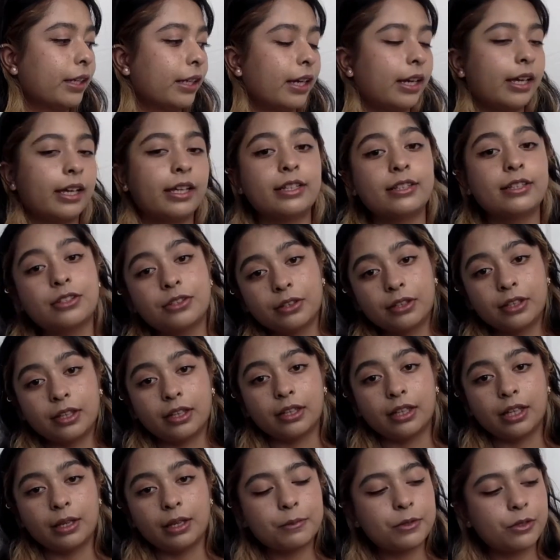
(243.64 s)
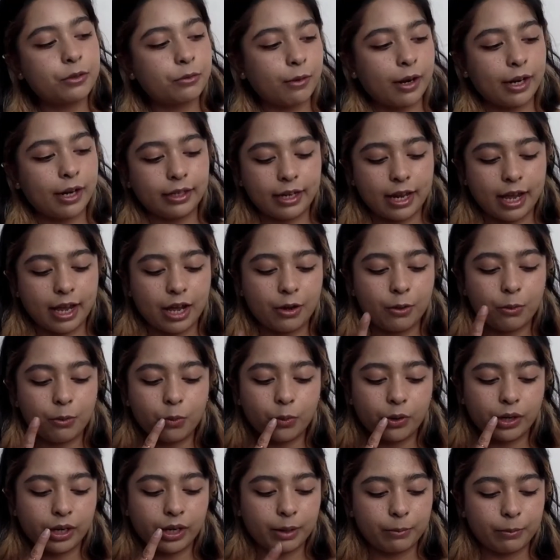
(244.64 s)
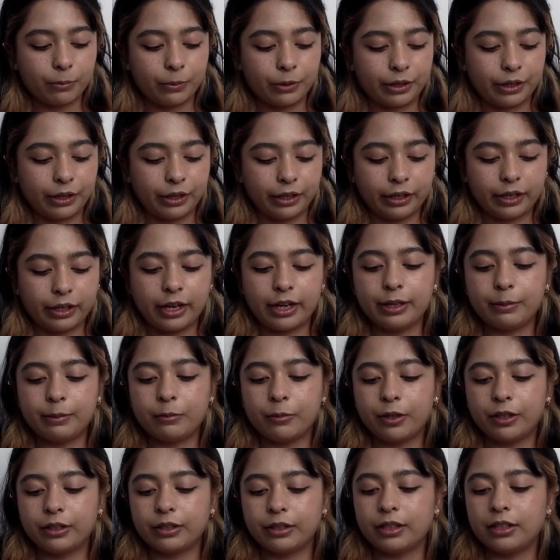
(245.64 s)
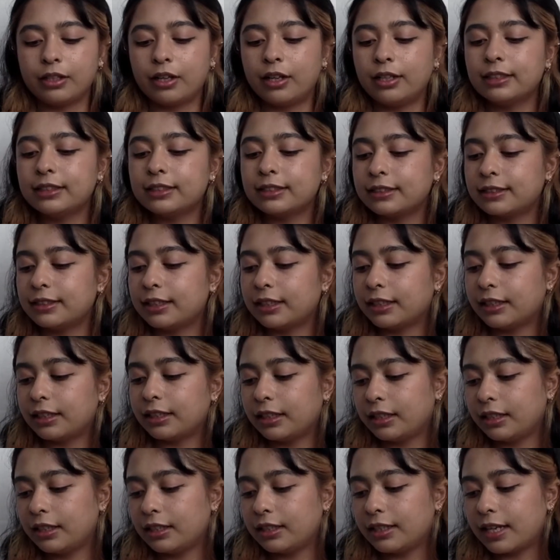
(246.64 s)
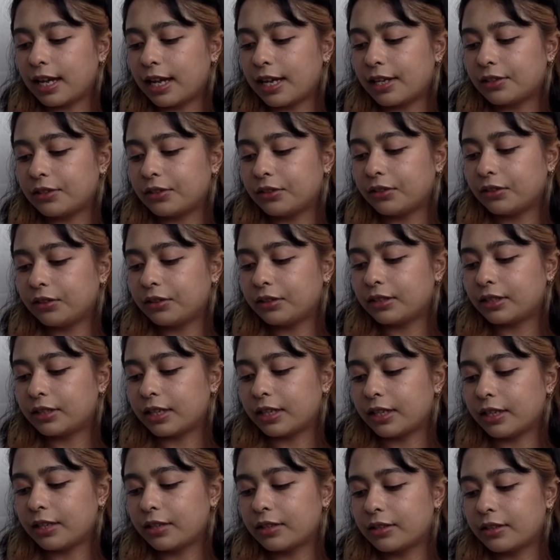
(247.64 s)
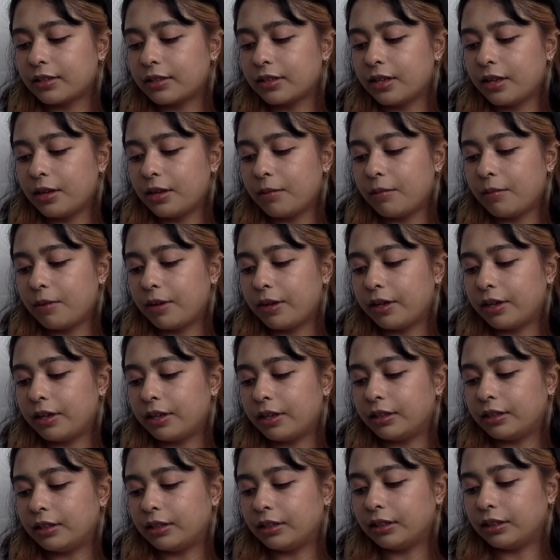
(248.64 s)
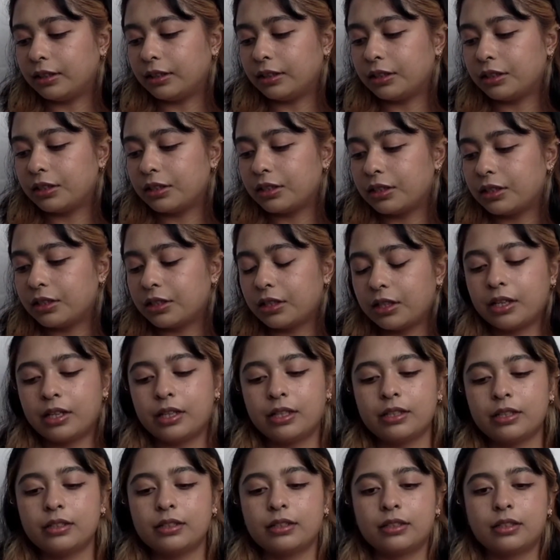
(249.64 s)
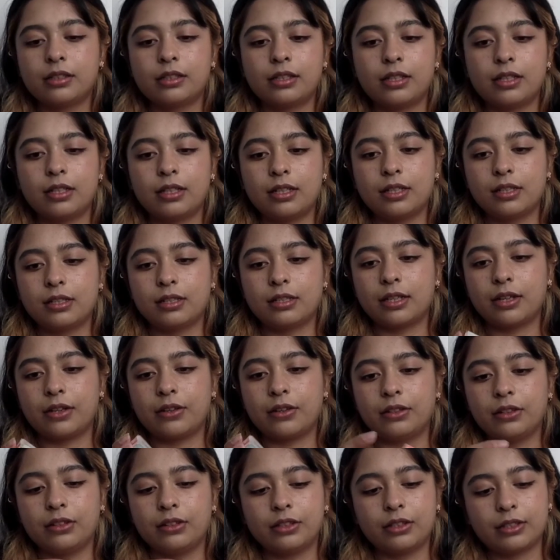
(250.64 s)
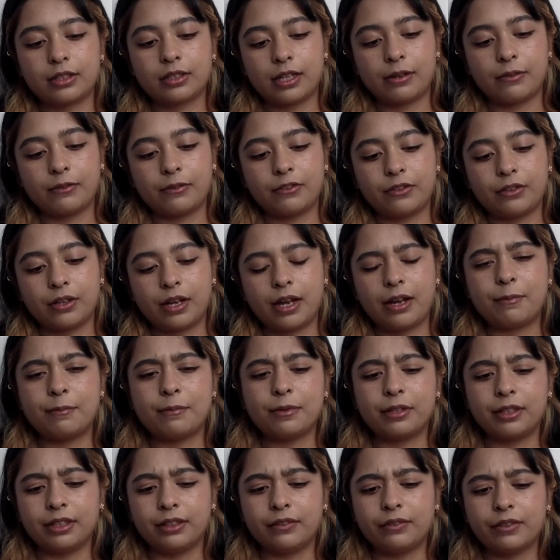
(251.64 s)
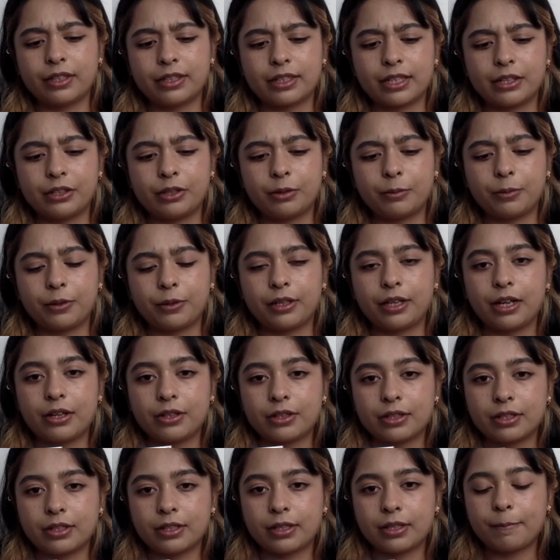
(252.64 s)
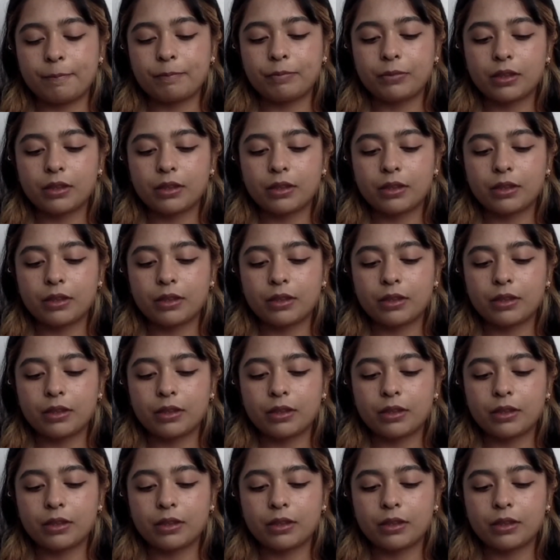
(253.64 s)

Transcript: get into the lips right now. What I'm wearing the non-sticky dazzle tint by Unleashia. So it looks, I believe that's how you pronounce it.